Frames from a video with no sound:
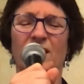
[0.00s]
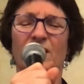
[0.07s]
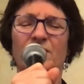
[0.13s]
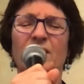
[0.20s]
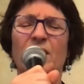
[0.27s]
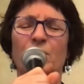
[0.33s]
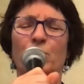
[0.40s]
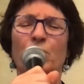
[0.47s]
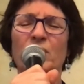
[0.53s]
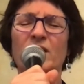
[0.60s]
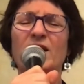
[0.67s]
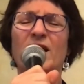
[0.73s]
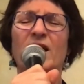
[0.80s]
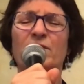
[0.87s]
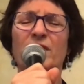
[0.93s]
that we
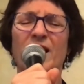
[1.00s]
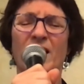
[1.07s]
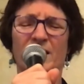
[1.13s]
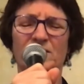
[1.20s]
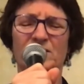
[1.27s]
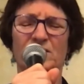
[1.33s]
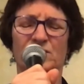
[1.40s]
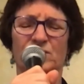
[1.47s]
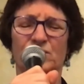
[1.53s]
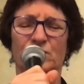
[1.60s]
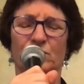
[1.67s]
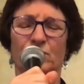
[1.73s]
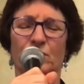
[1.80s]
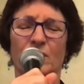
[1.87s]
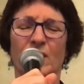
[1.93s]
have access to.